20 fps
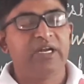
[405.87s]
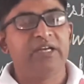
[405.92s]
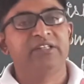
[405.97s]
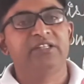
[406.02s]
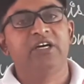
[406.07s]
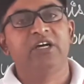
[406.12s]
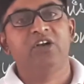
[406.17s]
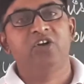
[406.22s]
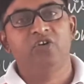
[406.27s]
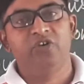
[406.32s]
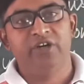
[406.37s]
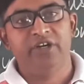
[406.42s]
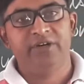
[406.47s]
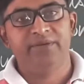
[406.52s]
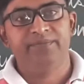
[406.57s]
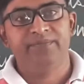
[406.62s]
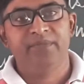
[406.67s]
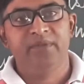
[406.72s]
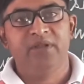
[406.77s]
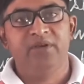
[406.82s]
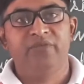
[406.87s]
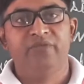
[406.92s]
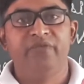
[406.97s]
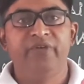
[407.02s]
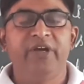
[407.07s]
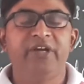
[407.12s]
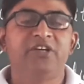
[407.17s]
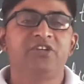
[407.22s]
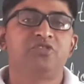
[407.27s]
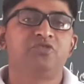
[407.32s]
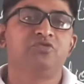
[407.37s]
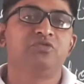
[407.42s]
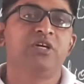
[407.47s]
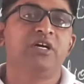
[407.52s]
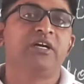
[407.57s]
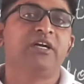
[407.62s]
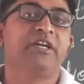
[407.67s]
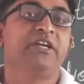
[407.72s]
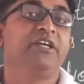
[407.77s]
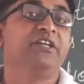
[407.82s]
and the lawyer went to
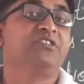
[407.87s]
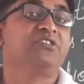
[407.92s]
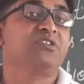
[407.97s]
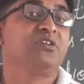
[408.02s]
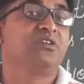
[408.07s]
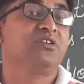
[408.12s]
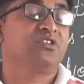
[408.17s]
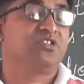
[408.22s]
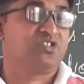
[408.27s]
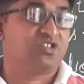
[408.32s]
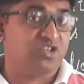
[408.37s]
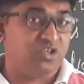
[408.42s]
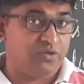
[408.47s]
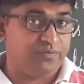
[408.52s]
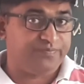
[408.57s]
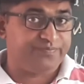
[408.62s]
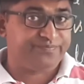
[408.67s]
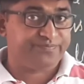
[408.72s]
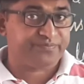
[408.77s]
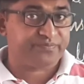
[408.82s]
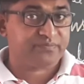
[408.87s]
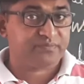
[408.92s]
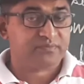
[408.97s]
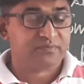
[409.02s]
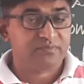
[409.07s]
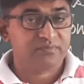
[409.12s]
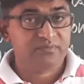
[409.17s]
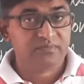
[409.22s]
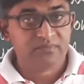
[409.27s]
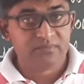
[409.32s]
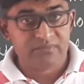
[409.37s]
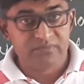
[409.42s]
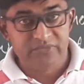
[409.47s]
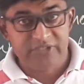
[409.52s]
the Gray's shop.